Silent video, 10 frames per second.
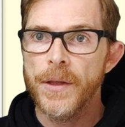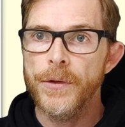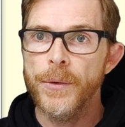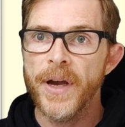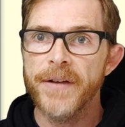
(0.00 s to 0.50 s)

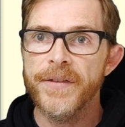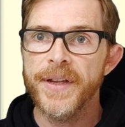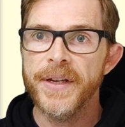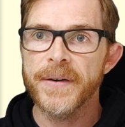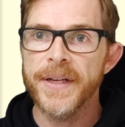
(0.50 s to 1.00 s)
You have
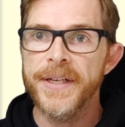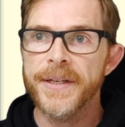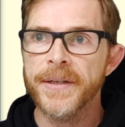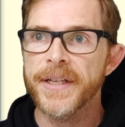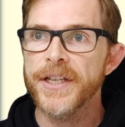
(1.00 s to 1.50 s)
here
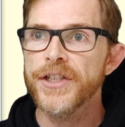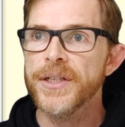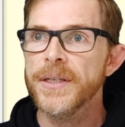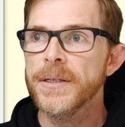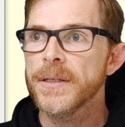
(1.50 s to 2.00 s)

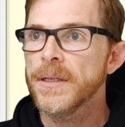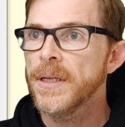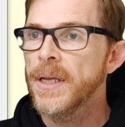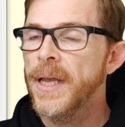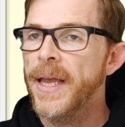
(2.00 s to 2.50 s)
indentation,
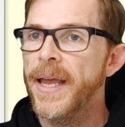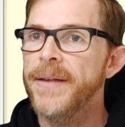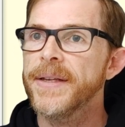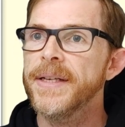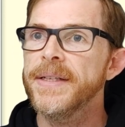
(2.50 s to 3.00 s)

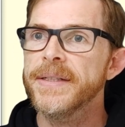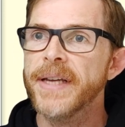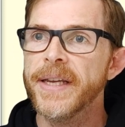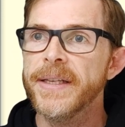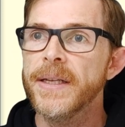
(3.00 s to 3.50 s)
and you can
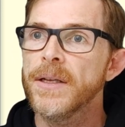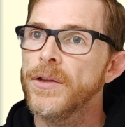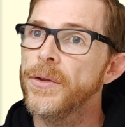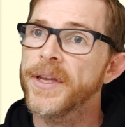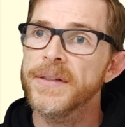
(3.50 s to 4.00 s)
decide
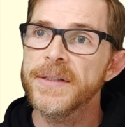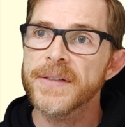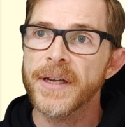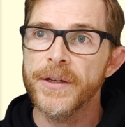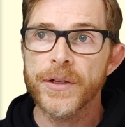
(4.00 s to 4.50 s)

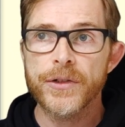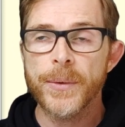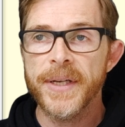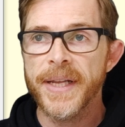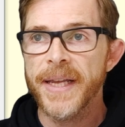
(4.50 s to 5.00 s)
not to
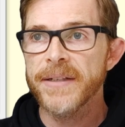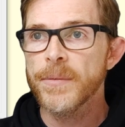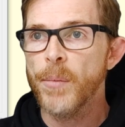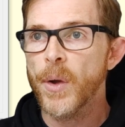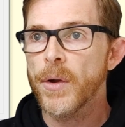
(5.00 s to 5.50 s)
indent,
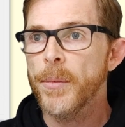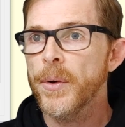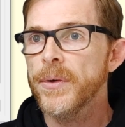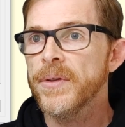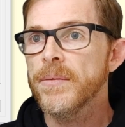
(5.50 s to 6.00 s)
block
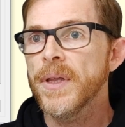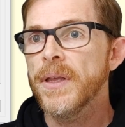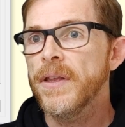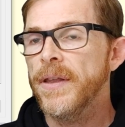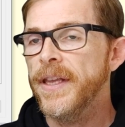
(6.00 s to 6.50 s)
mode.
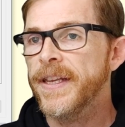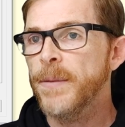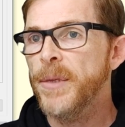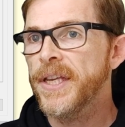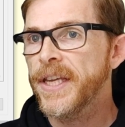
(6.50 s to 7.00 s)
It
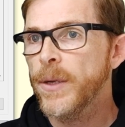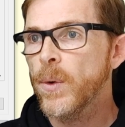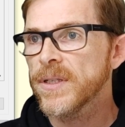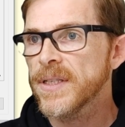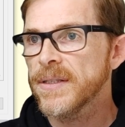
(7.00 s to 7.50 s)
can be
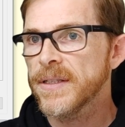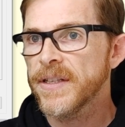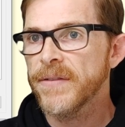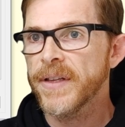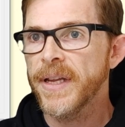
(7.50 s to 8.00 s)
keyword
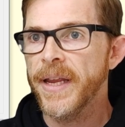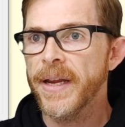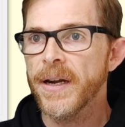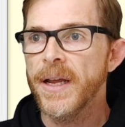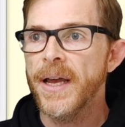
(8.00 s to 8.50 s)
sensitive, and
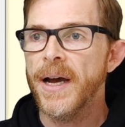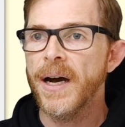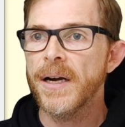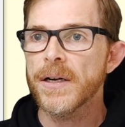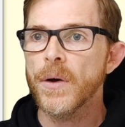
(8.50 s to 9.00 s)
here
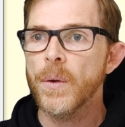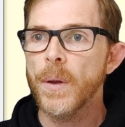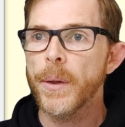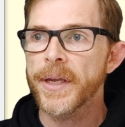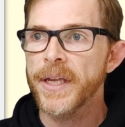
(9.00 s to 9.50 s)
are
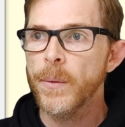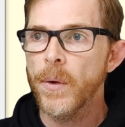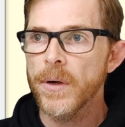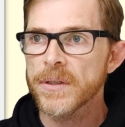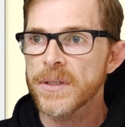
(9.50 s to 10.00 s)
all the
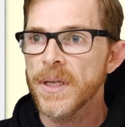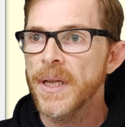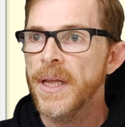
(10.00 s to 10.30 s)
keywords